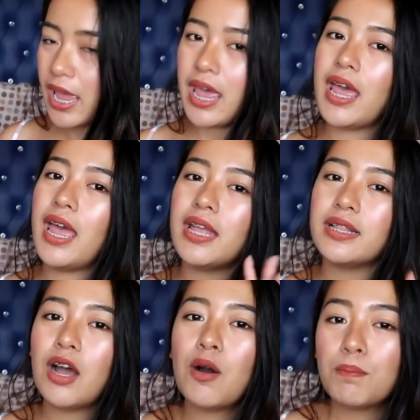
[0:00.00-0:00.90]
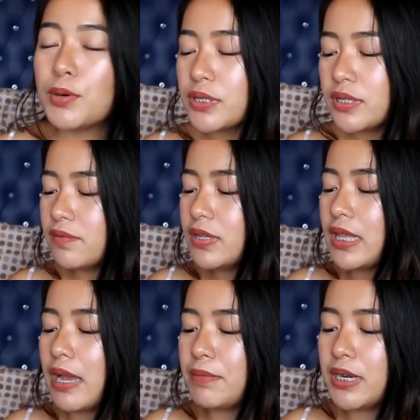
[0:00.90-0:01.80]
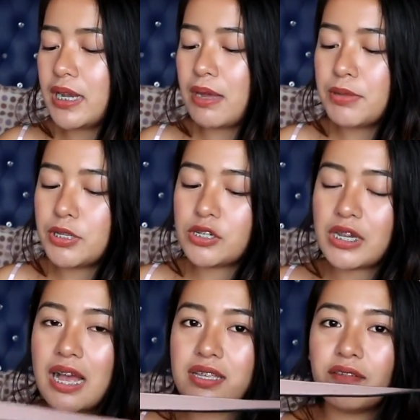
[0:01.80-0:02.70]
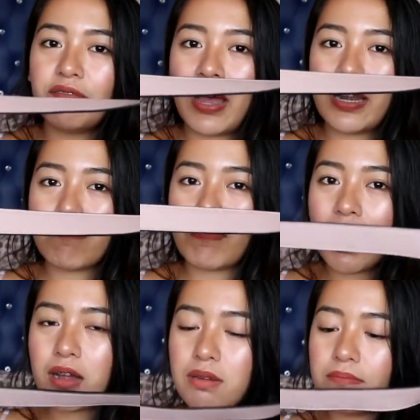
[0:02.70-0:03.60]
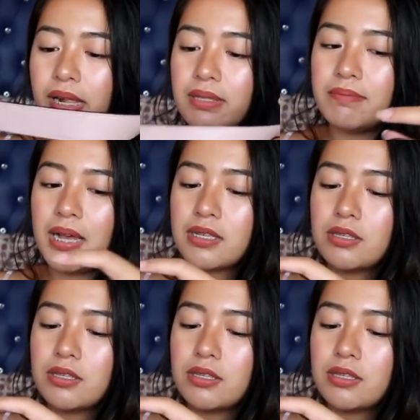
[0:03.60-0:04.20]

And most of the time, ginagamit ko siya as a fanny pack or belt bag.